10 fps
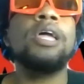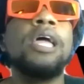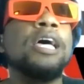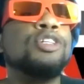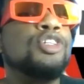
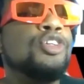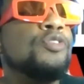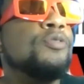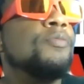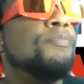ask
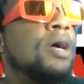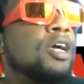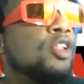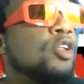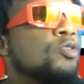you my
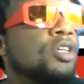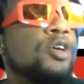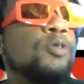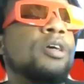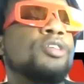closing
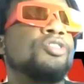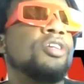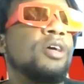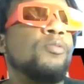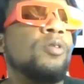
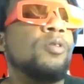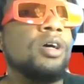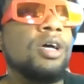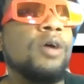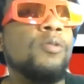question, I
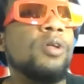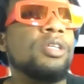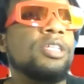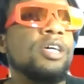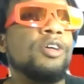
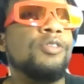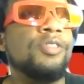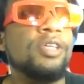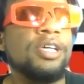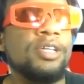wanna tell you
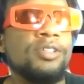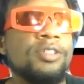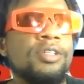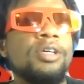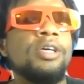
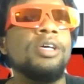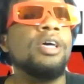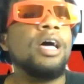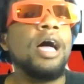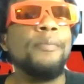this.
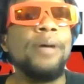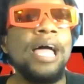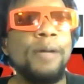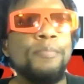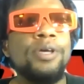I'm
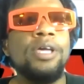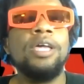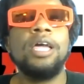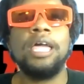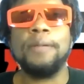
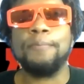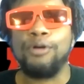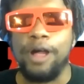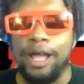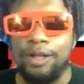happy and
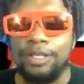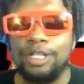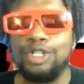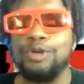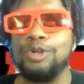proud
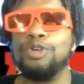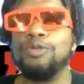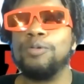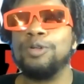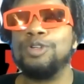that you're
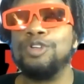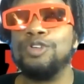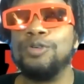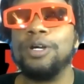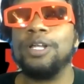doing what you're
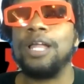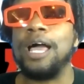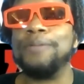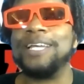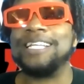doing.
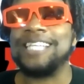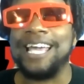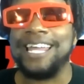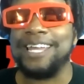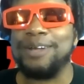I'm
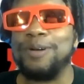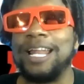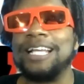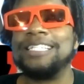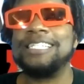excited when
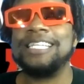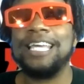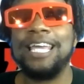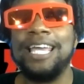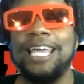I
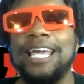see